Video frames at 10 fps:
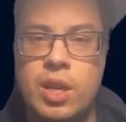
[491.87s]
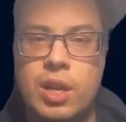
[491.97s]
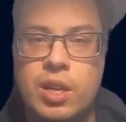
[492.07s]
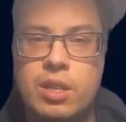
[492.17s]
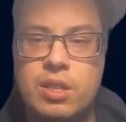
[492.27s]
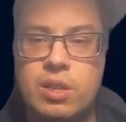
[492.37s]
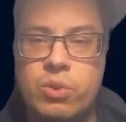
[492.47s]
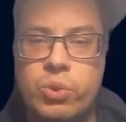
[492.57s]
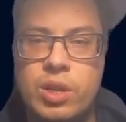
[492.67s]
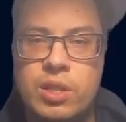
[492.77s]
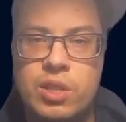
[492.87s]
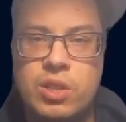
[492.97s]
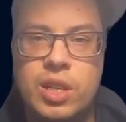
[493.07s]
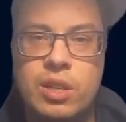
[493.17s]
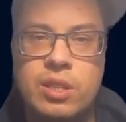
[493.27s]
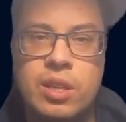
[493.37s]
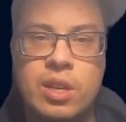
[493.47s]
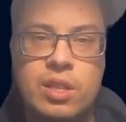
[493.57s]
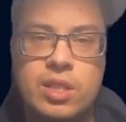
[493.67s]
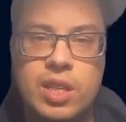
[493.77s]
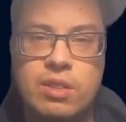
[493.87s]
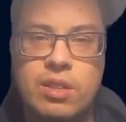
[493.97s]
and as a result send